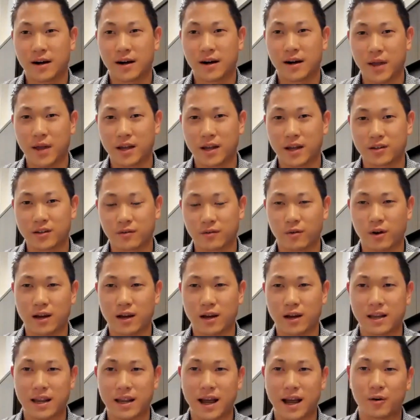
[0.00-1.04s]
as of right
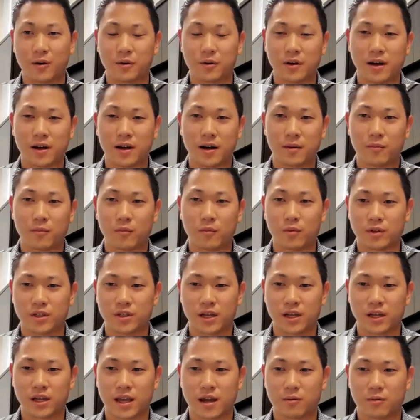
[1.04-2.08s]
now, which
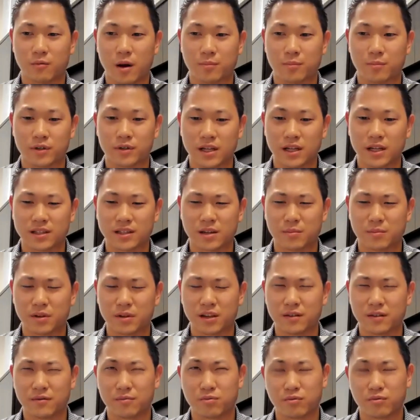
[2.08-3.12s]
again represents, I
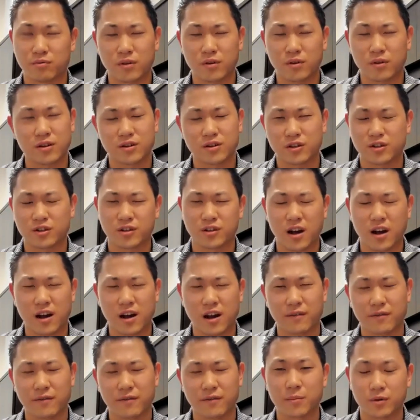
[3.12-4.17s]
believe, just shy
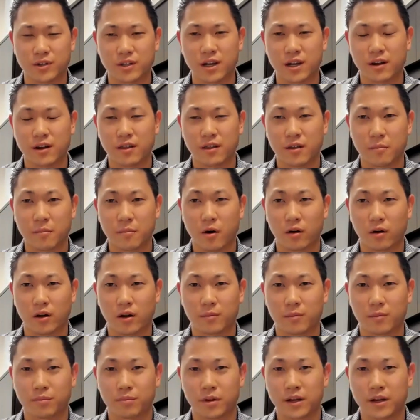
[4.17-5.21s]
of 8% of the
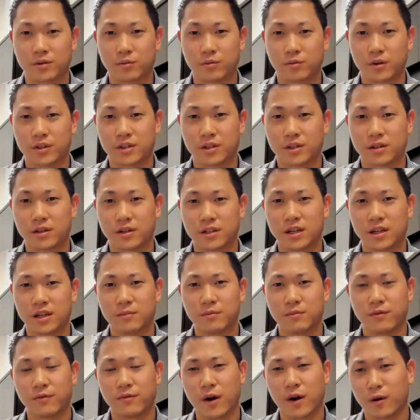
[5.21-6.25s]
marketplace, which
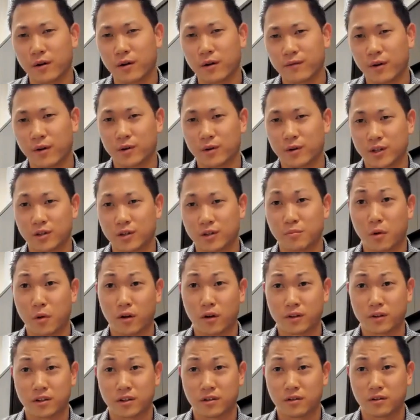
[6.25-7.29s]
seems very, very
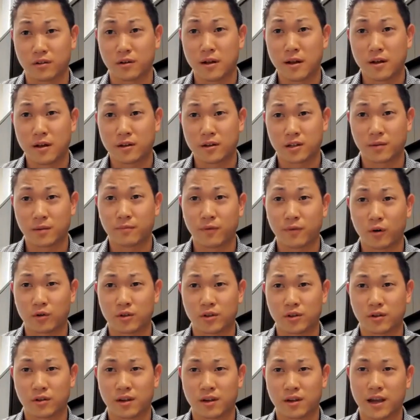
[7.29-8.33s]
small to some folks
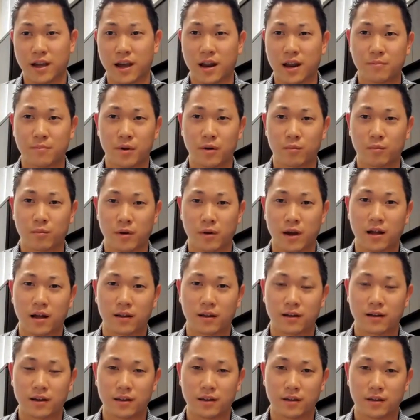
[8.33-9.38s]
looking at it, but in
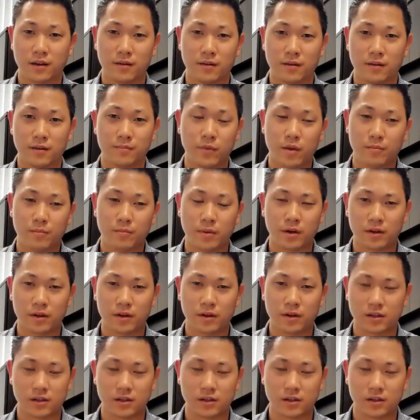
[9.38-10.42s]
reality, the
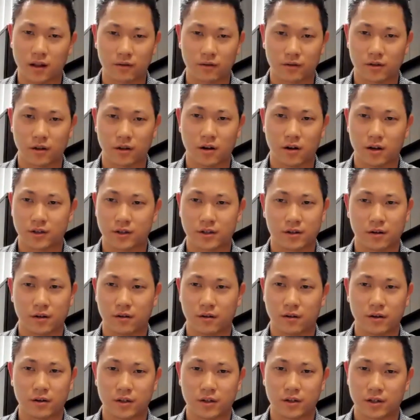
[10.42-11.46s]
billions of dollars lost
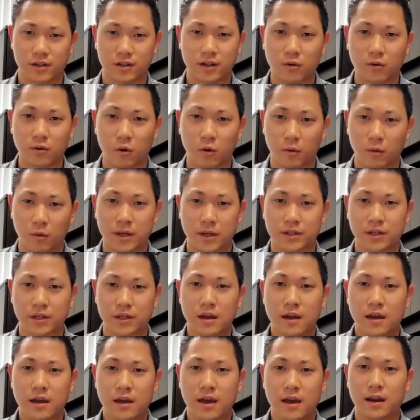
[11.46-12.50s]
are just enormous,
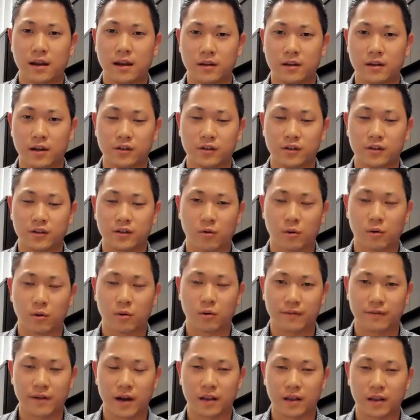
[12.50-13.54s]
and it does greatly
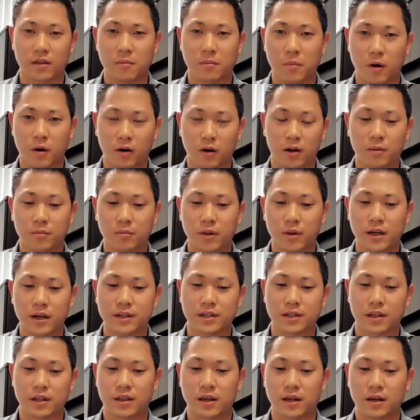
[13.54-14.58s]
affect the
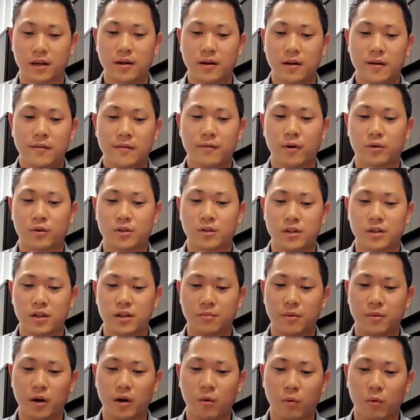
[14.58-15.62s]
marketplace. I think folks need to
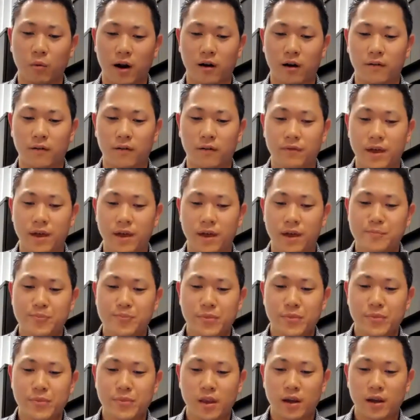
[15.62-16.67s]
be aware of that.
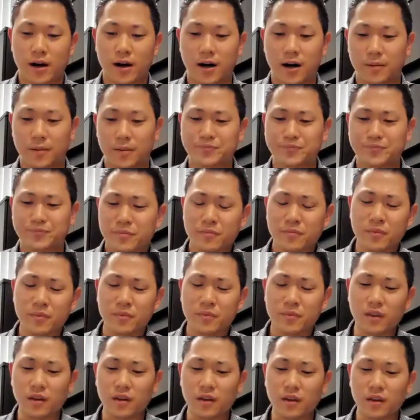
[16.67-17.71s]

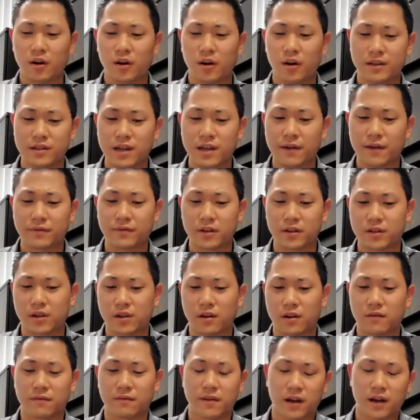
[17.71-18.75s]
You know, it definitely is going
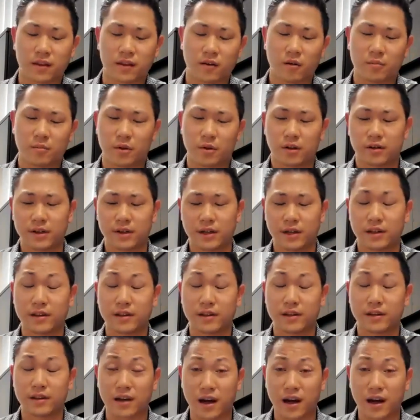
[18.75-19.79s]
to affect their ability to
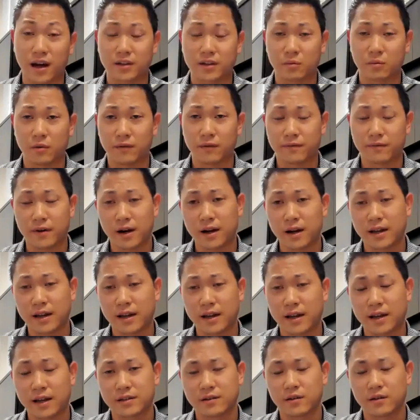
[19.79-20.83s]
obviously
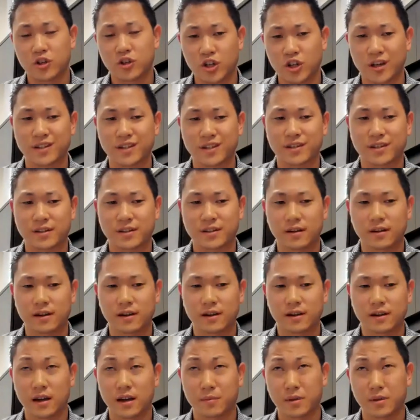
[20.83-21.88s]
refinance. Just,
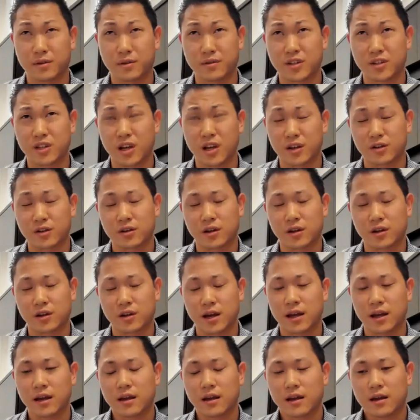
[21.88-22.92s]
I believe it's
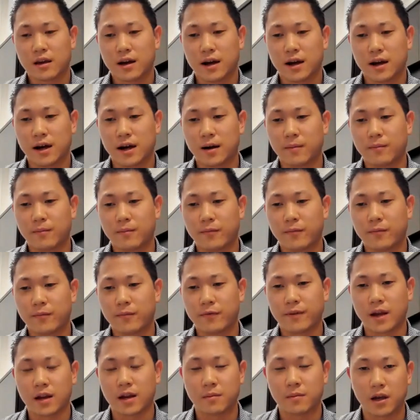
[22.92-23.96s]
yesterday,
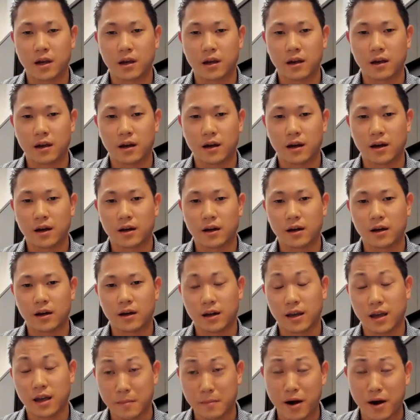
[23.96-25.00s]
Fannie Mae
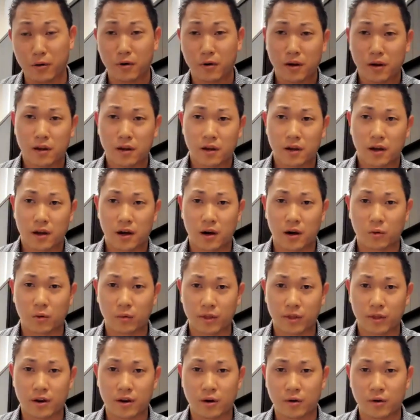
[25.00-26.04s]
came out with
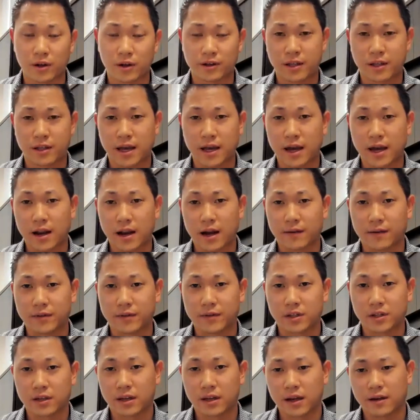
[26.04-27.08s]
a notice that
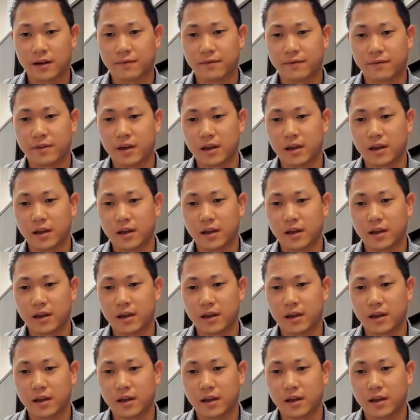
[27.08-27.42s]
obviously if